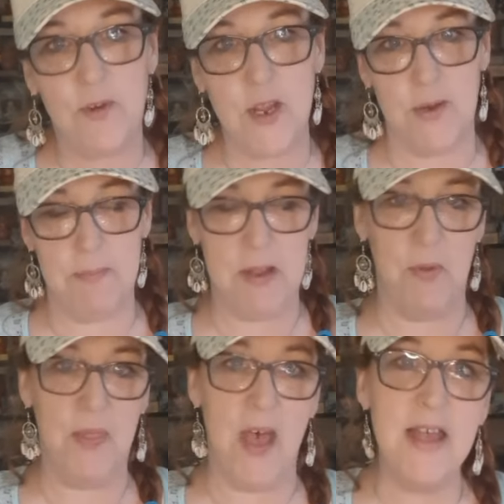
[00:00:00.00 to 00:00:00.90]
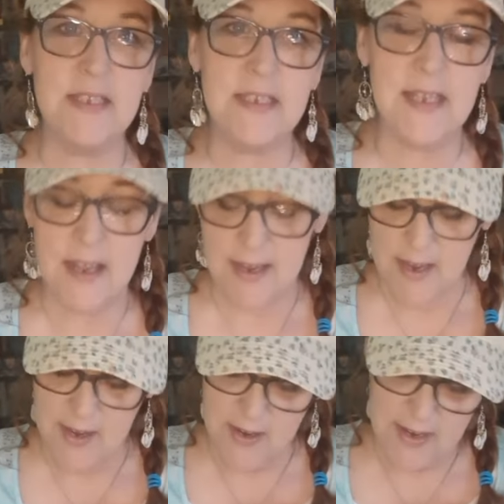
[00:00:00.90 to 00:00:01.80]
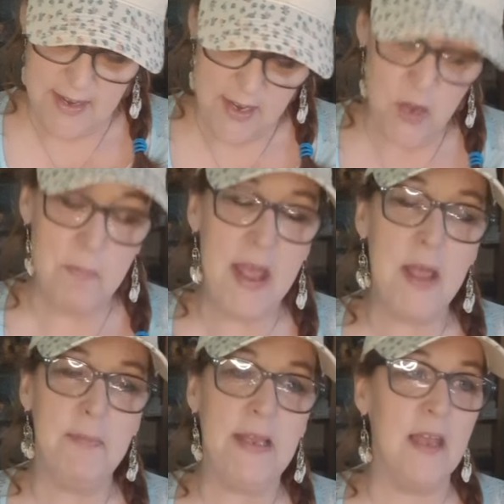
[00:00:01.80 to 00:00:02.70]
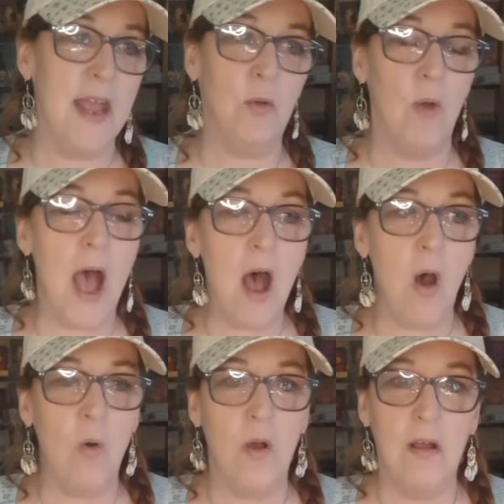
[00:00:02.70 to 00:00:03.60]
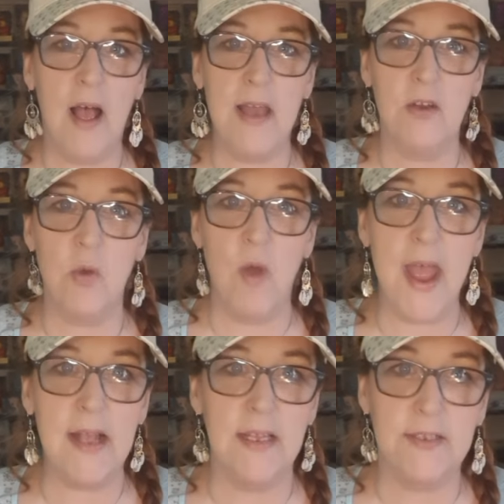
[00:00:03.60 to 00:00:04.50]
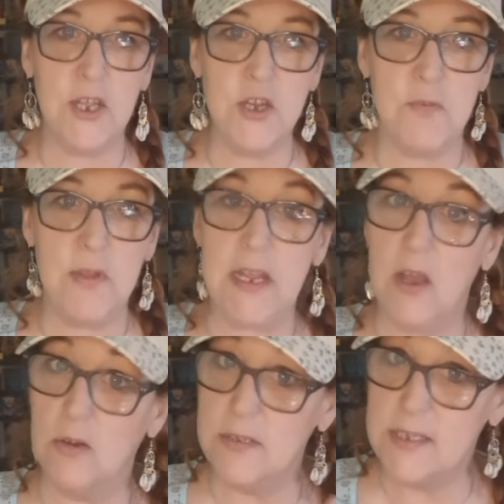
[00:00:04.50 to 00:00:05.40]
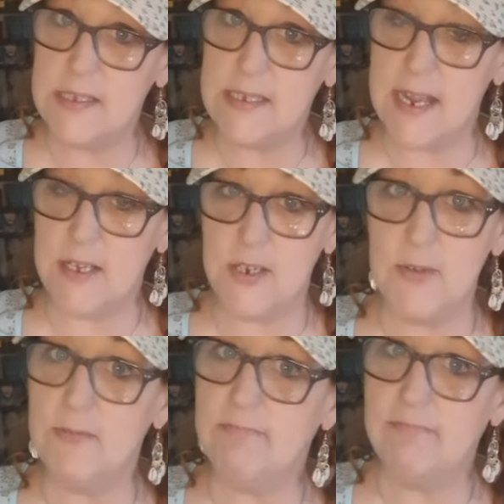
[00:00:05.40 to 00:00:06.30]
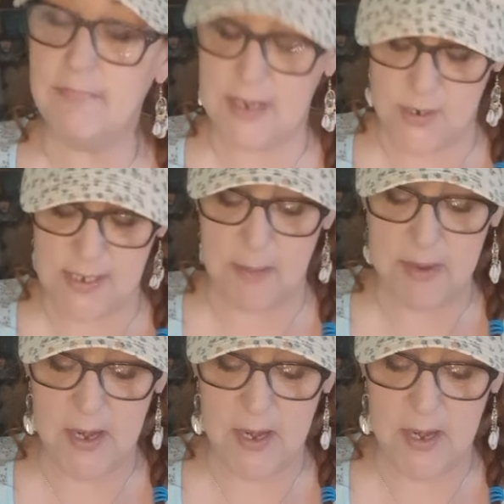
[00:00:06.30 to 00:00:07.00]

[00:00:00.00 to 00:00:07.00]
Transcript: for you to be with us. You may be like, wow, I don't know why I clicked on your video. Stay tuned. There's something